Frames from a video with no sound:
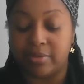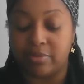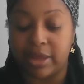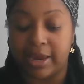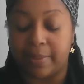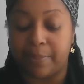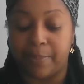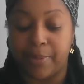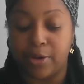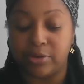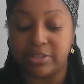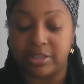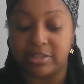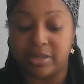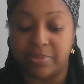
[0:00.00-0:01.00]
like
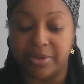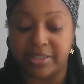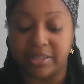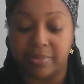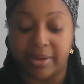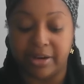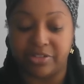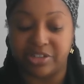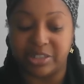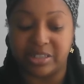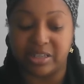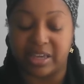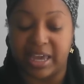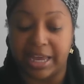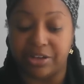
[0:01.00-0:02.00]
posing to be somebody just
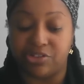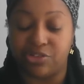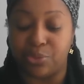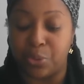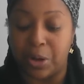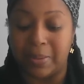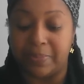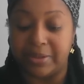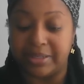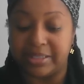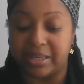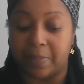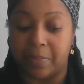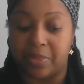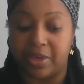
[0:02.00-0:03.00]
to catch you up in
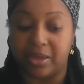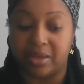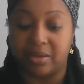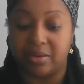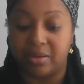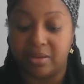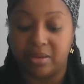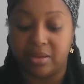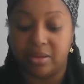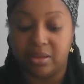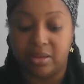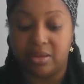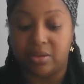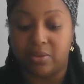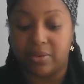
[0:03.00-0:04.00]
something.
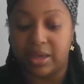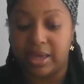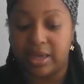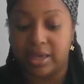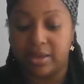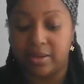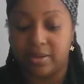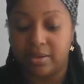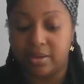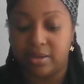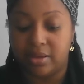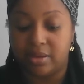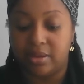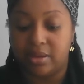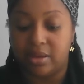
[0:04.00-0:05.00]
Okay.
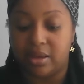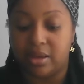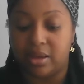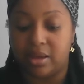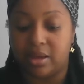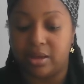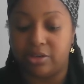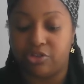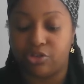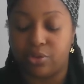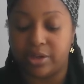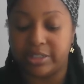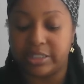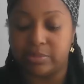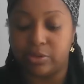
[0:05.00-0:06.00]
Uh,
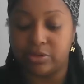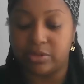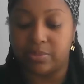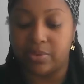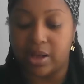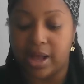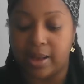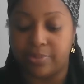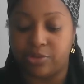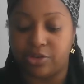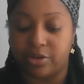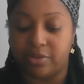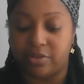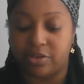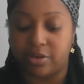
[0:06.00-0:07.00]
choice, multiple
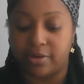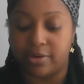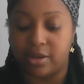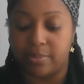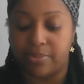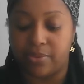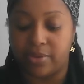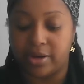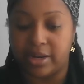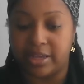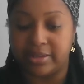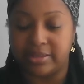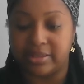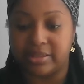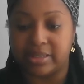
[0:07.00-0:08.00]
options, turning point,
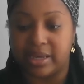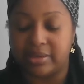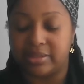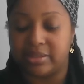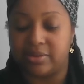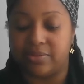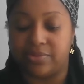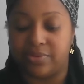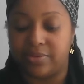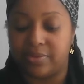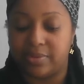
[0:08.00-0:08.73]
and decisive.